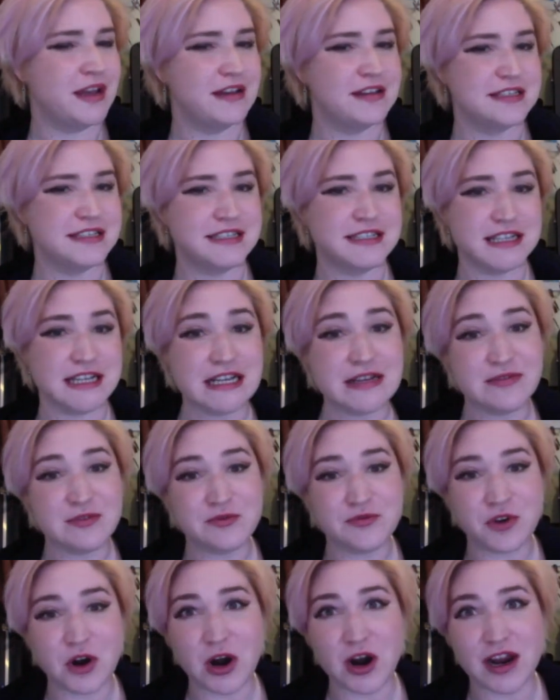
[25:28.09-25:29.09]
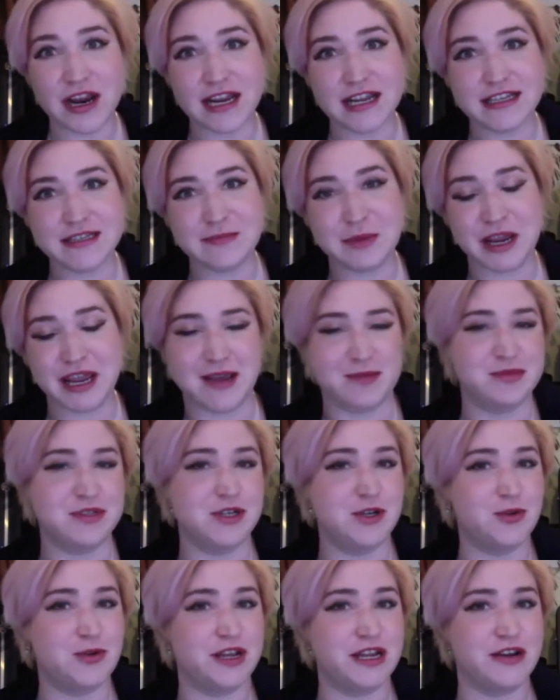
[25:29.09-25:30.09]
Stephen Fry is my
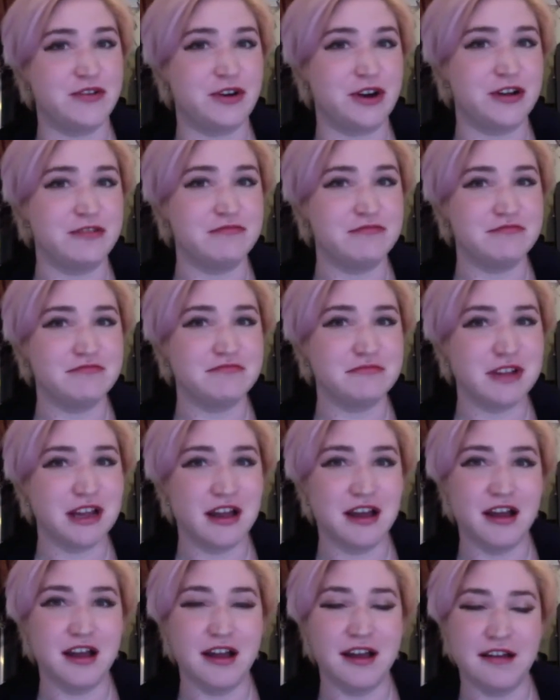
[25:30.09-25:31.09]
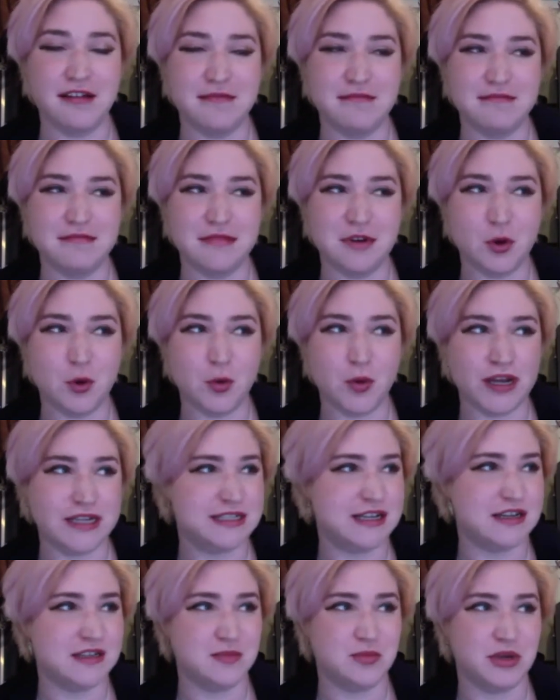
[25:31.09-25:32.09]
absolute hero. Always
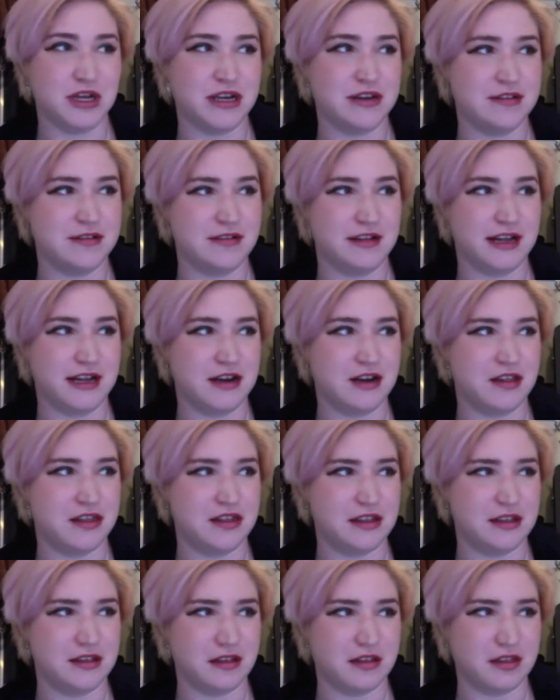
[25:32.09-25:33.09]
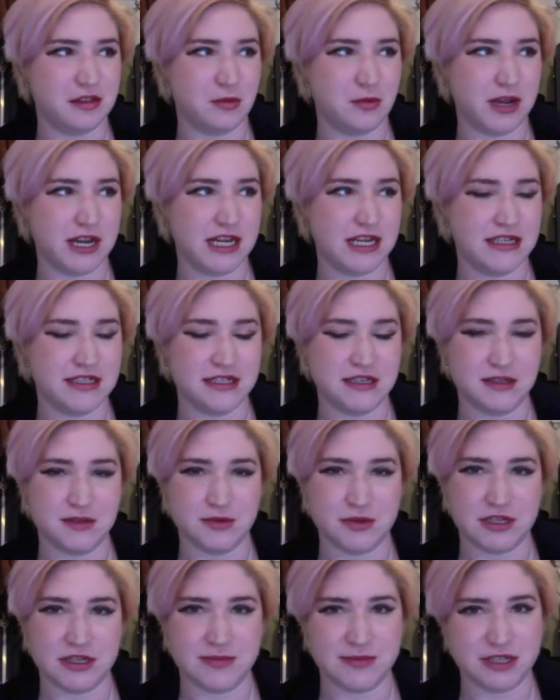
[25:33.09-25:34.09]
has been, and I think the way he deals
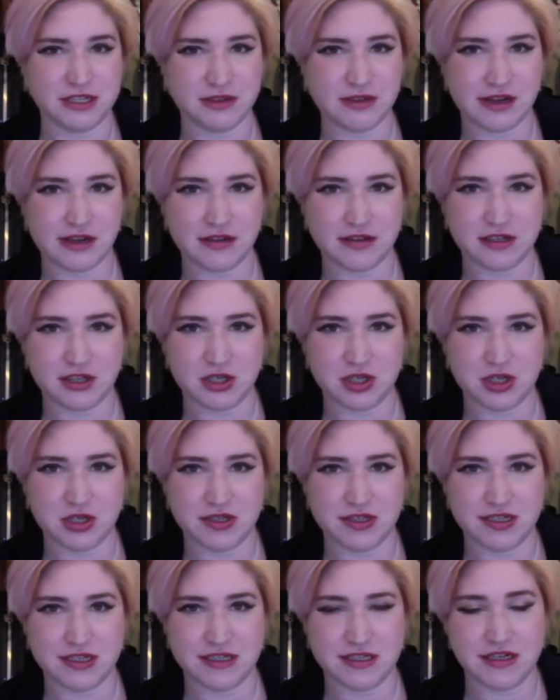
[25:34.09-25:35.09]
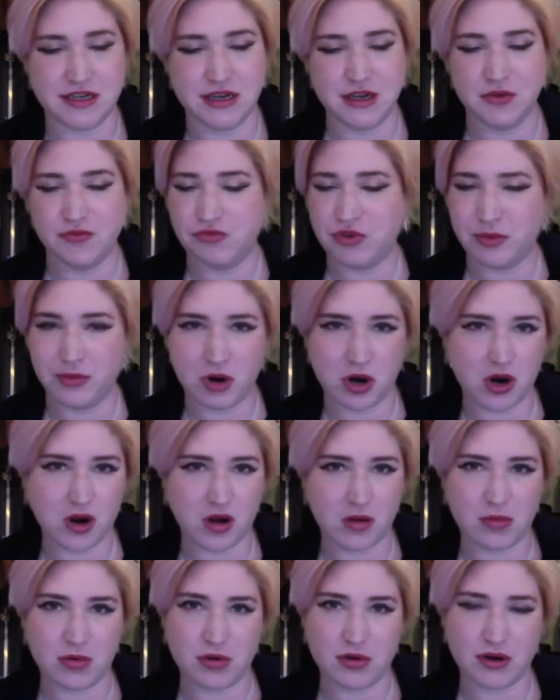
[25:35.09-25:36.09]
with his mental health issues is
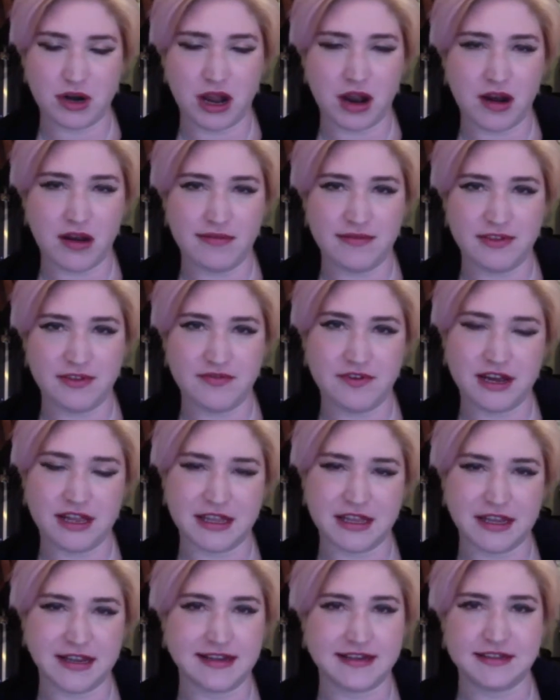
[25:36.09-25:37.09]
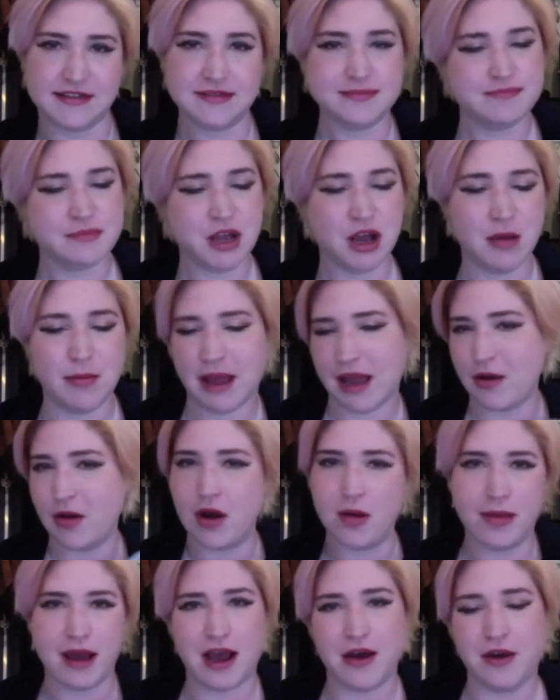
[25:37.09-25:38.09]
remarkable, and I love the fact that he's come
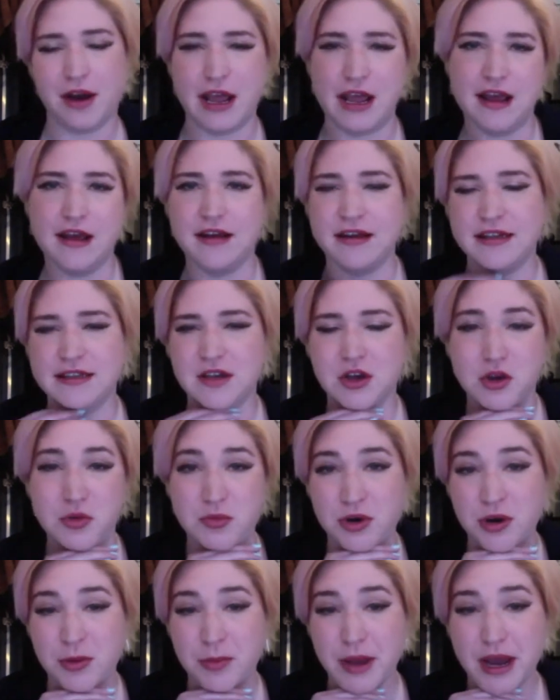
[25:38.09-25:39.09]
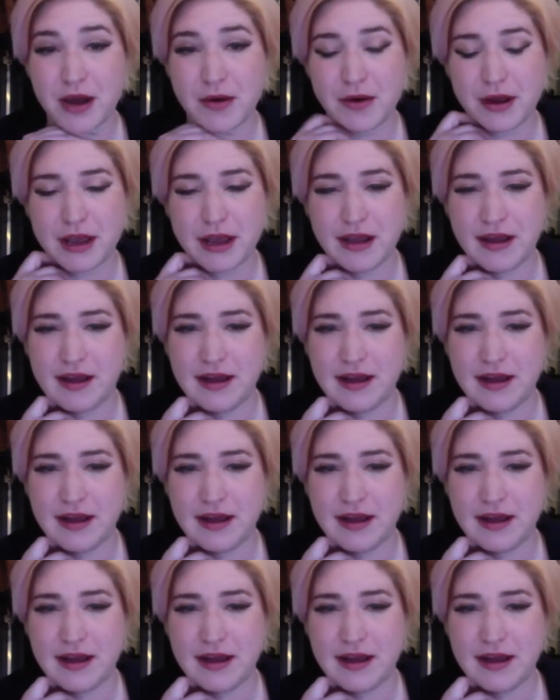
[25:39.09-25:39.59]
out about it and he's open about it.